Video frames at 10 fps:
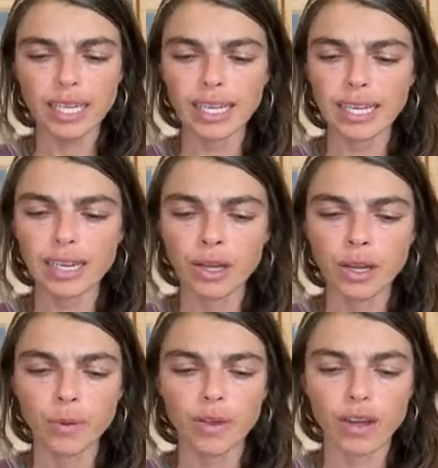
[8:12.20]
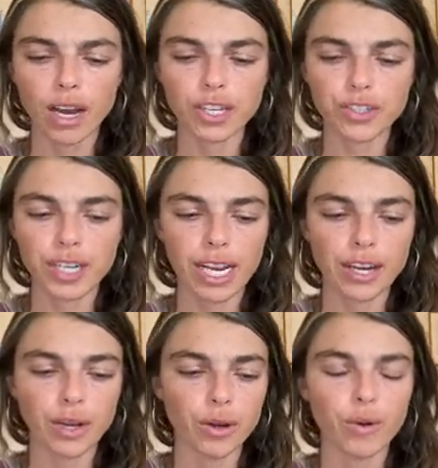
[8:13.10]
And with 100, I
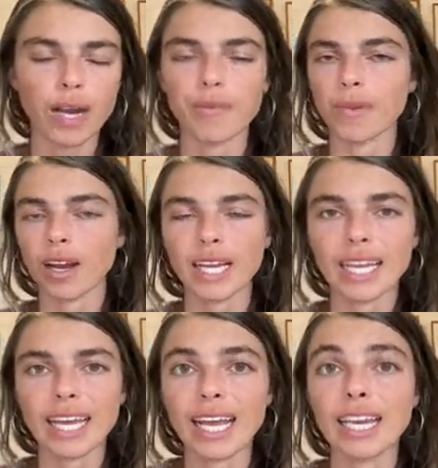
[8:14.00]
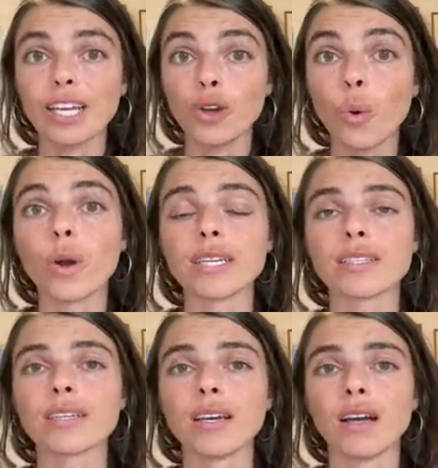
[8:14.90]
know I'm not gonna get any
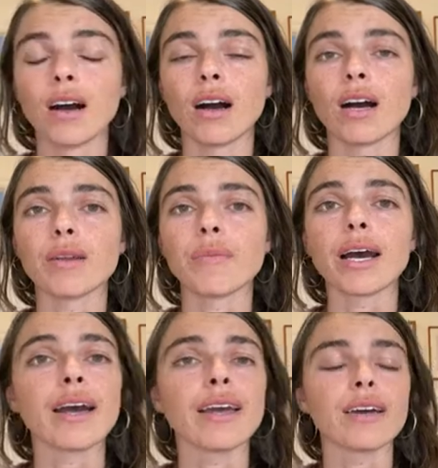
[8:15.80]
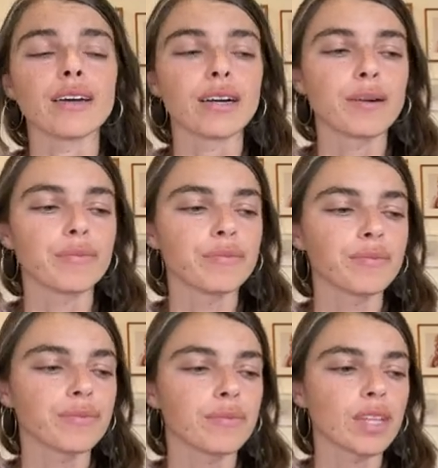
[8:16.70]
noise on
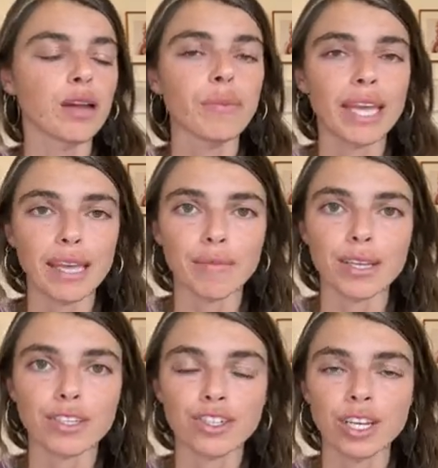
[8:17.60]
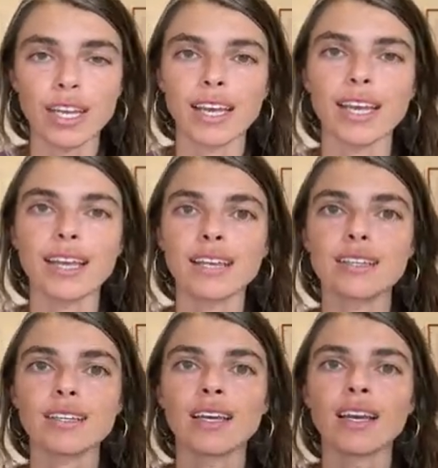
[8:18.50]
my image.
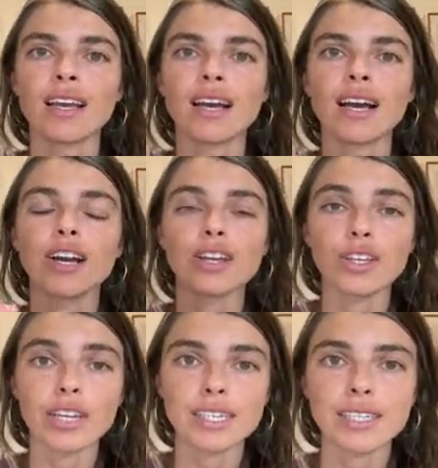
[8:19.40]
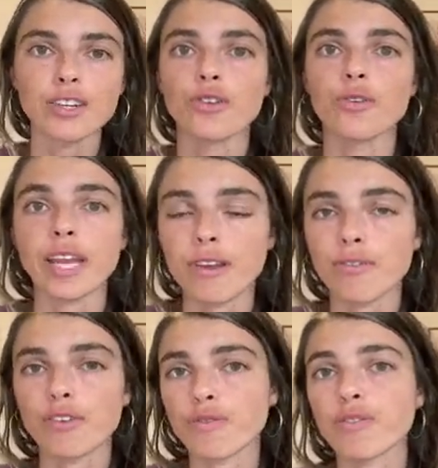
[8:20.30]
And earlier I said grain
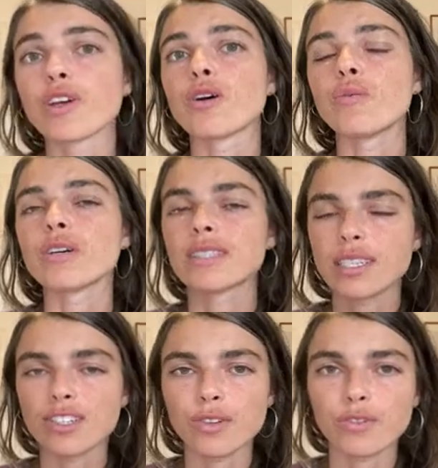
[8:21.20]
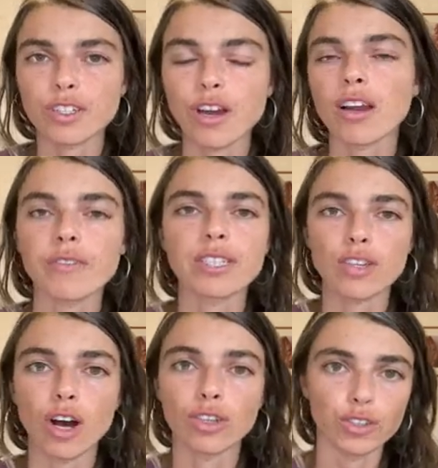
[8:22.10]
for film. With digital photography, it's
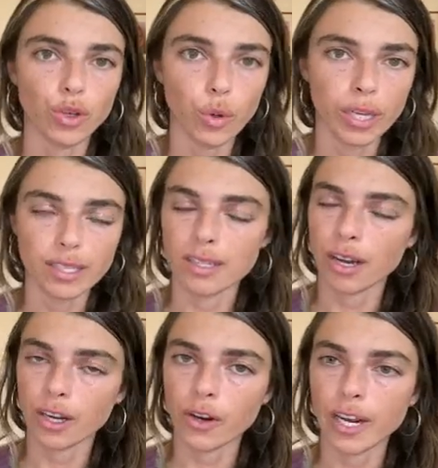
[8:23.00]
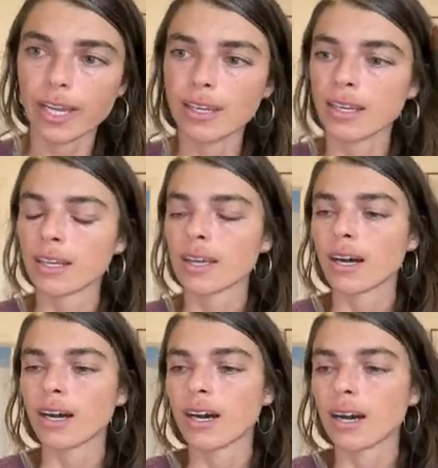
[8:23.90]
called noise, not grain.
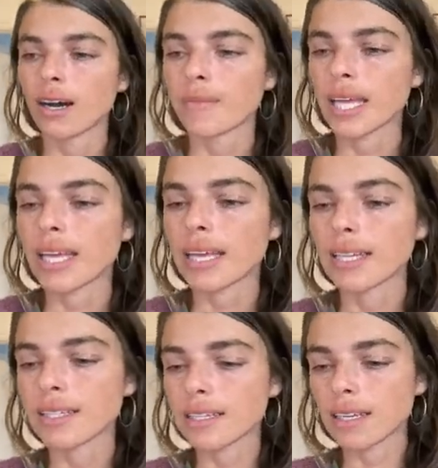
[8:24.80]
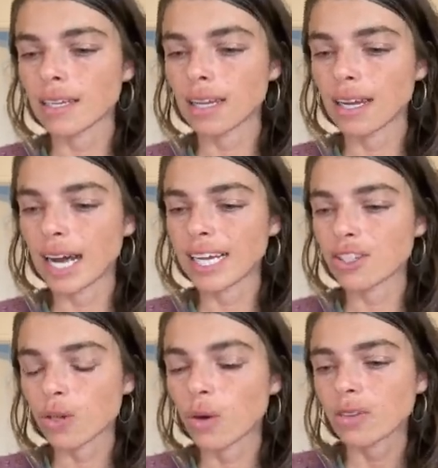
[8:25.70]
And I don't